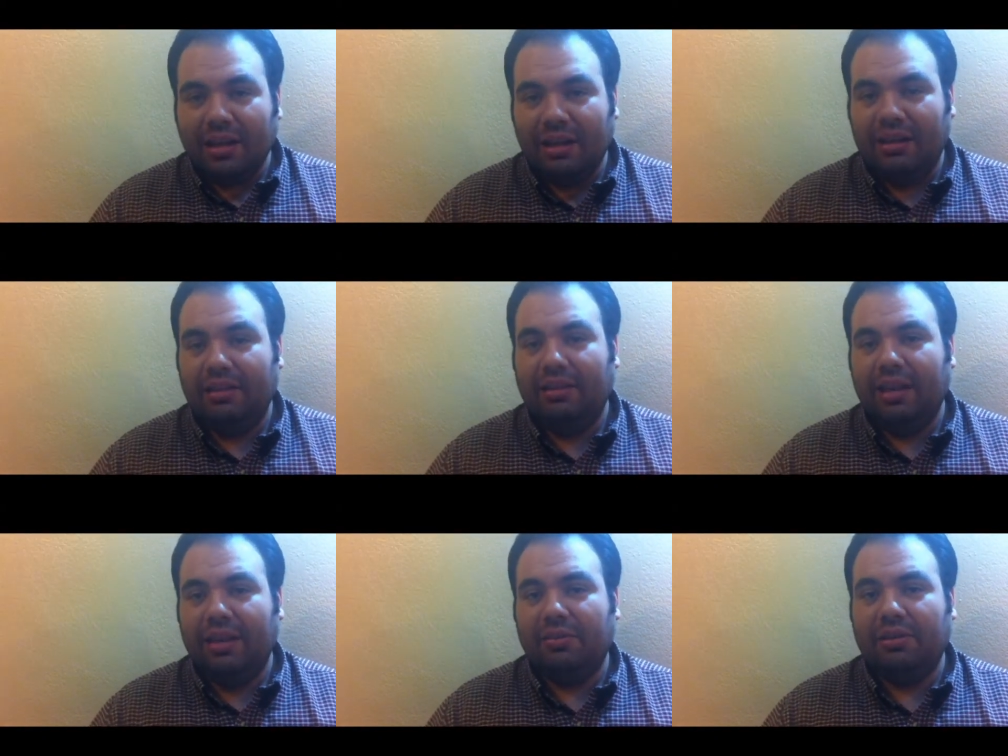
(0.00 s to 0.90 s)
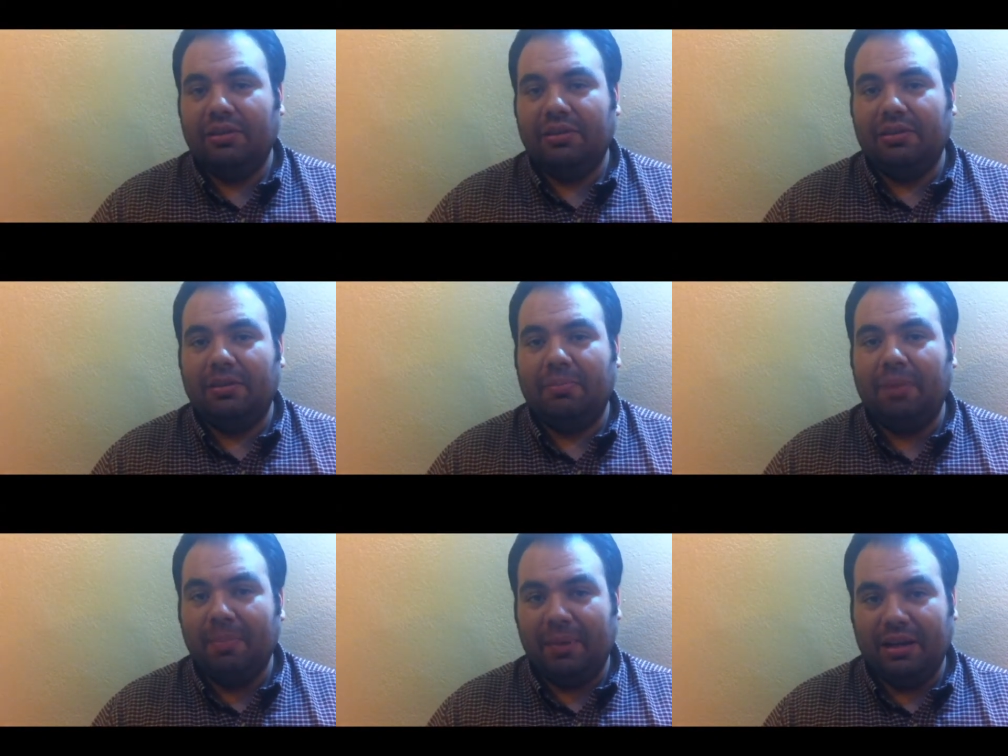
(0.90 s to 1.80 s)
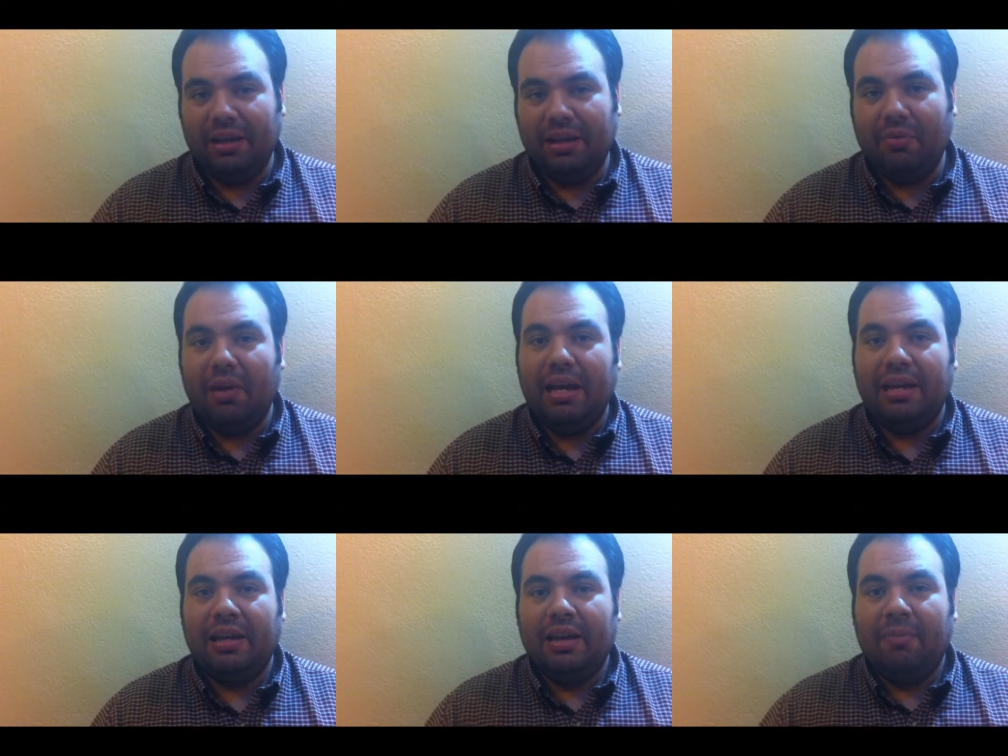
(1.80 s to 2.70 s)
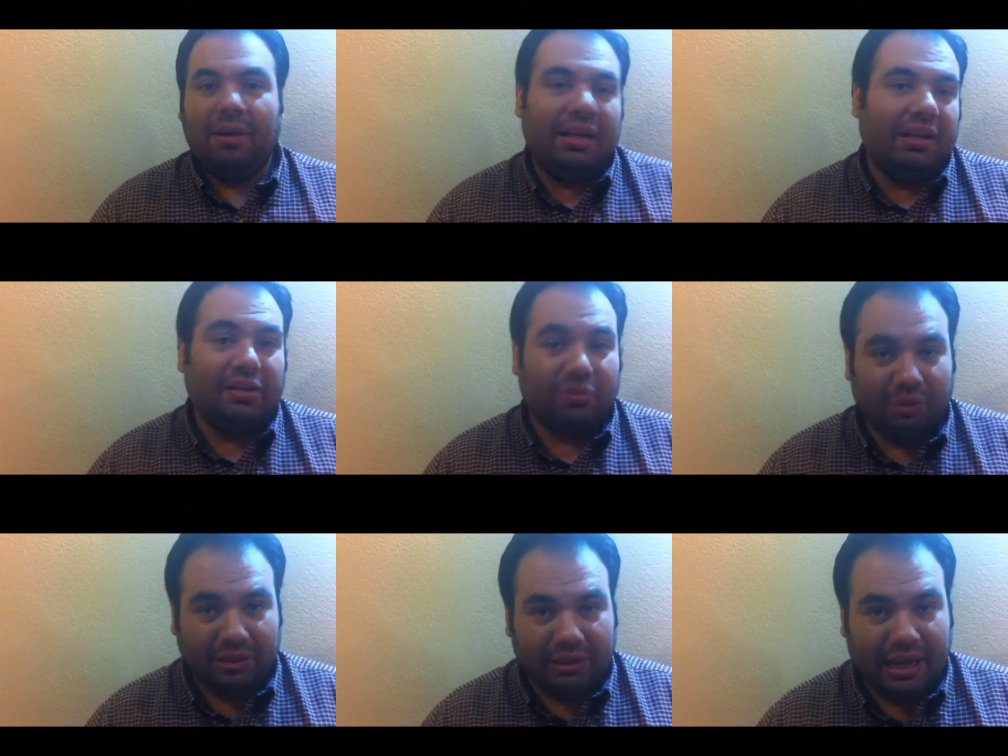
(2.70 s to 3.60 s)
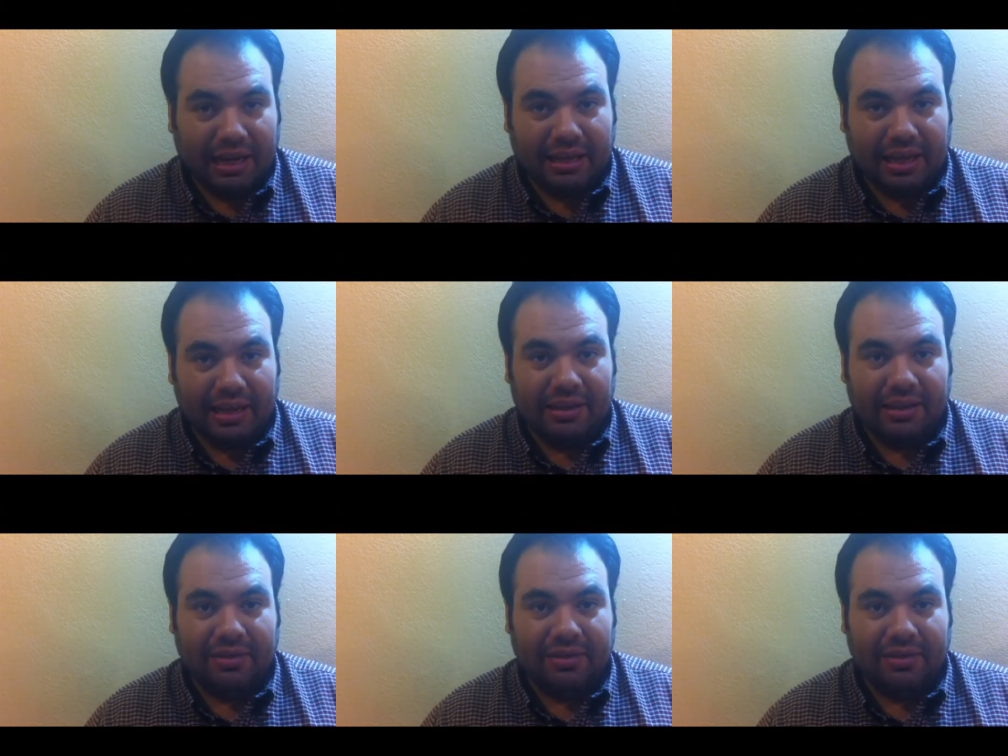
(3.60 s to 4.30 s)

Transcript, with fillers: uh, Thanos' uh, puppet in a way, but he doesn't really like that.